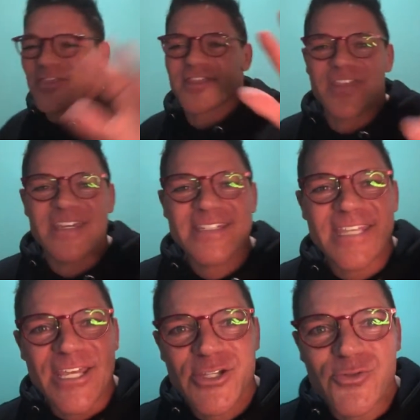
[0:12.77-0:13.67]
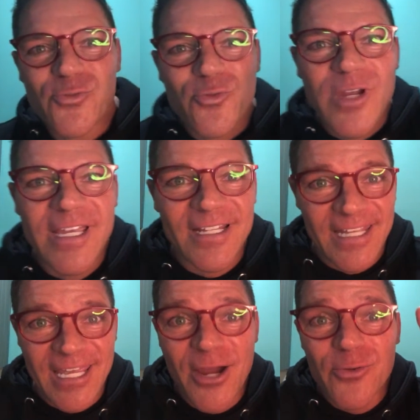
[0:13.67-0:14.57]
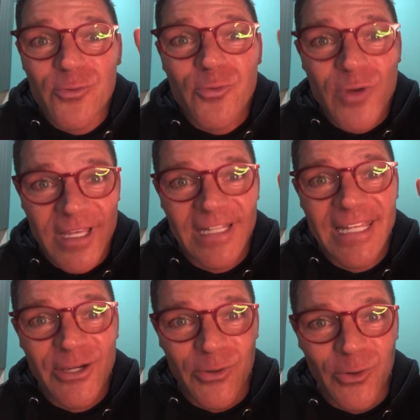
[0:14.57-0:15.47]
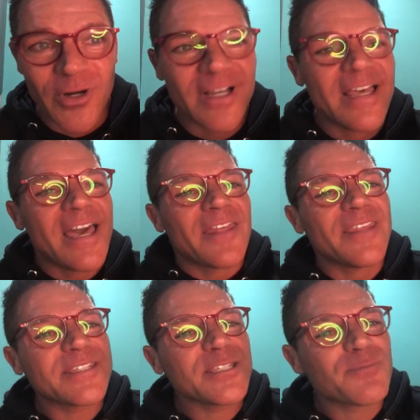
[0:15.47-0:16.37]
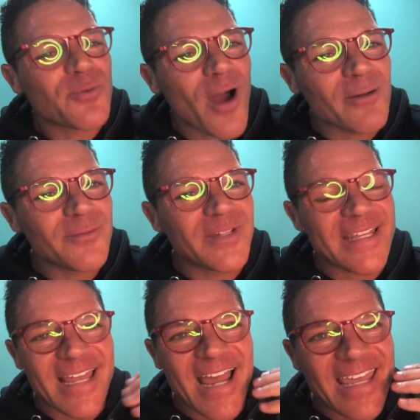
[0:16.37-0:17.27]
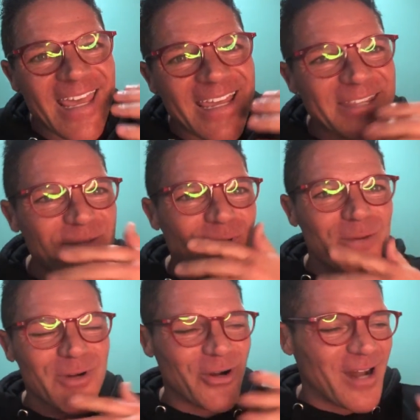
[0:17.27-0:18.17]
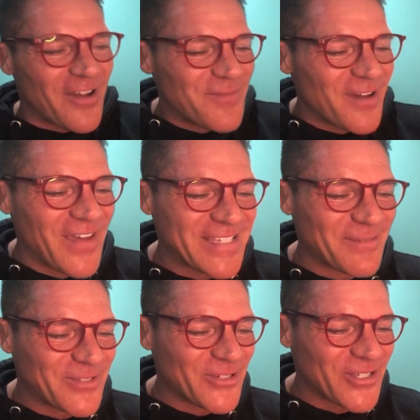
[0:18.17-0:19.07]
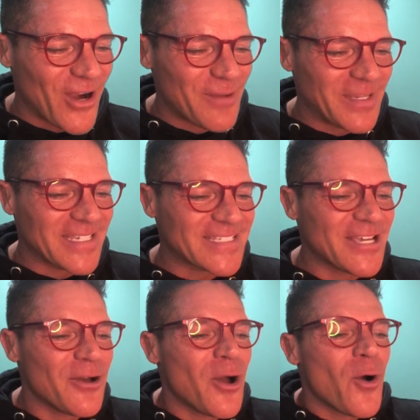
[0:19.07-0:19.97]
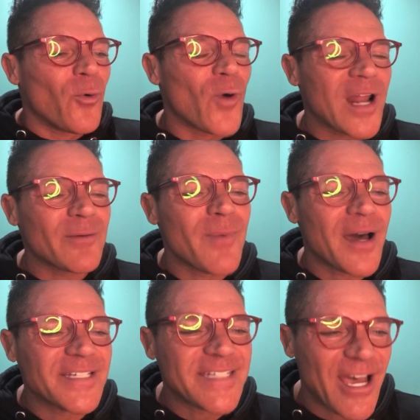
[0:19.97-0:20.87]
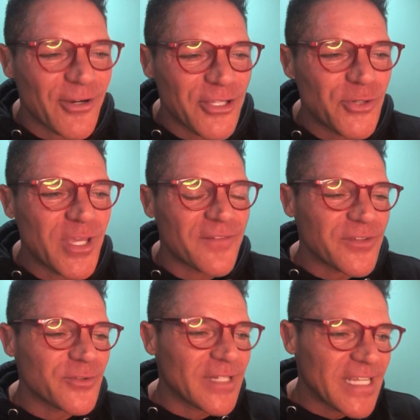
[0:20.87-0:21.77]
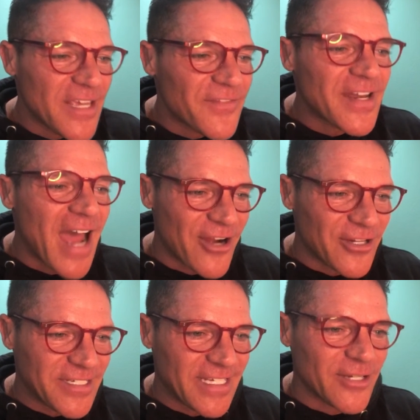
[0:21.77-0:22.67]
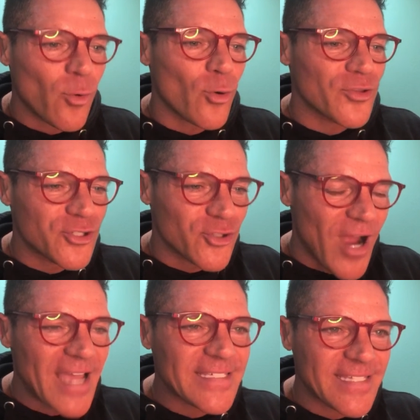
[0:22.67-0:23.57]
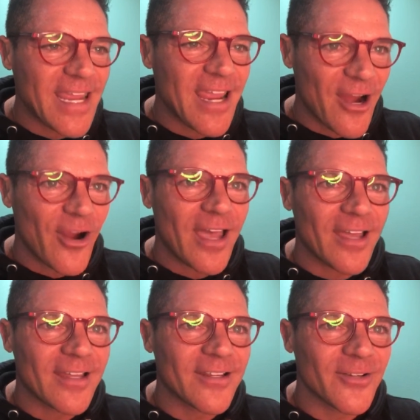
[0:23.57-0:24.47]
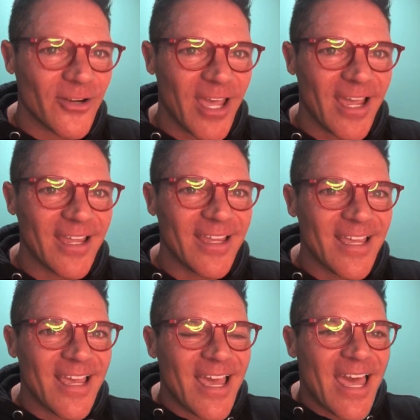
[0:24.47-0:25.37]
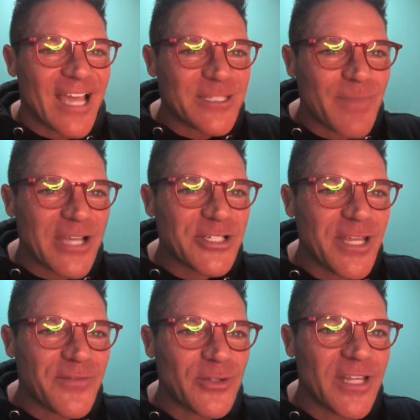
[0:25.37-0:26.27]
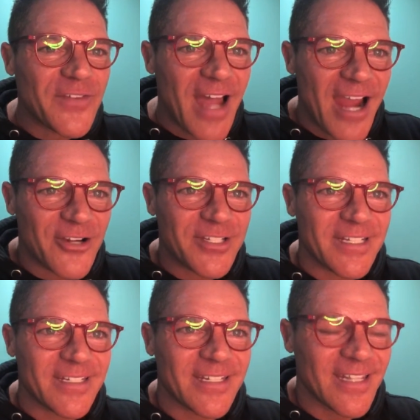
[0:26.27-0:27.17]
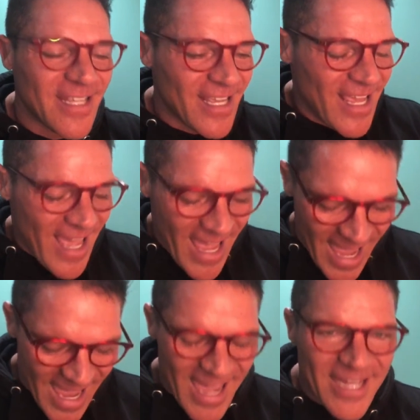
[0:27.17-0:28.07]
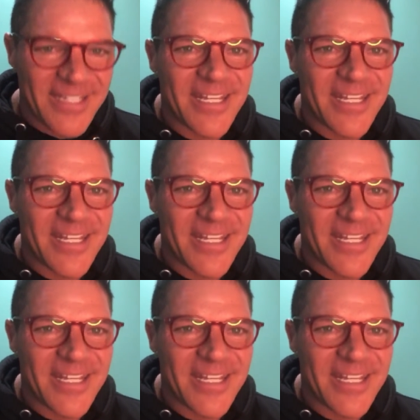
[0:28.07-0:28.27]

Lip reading: this is really, really cool. This is probably, like, I can't get the permagrin off my face. I'm so sorry, because what I'm about to tell you, if you live in Ironton or the tri-state area, okay, especially if you live in Ironton and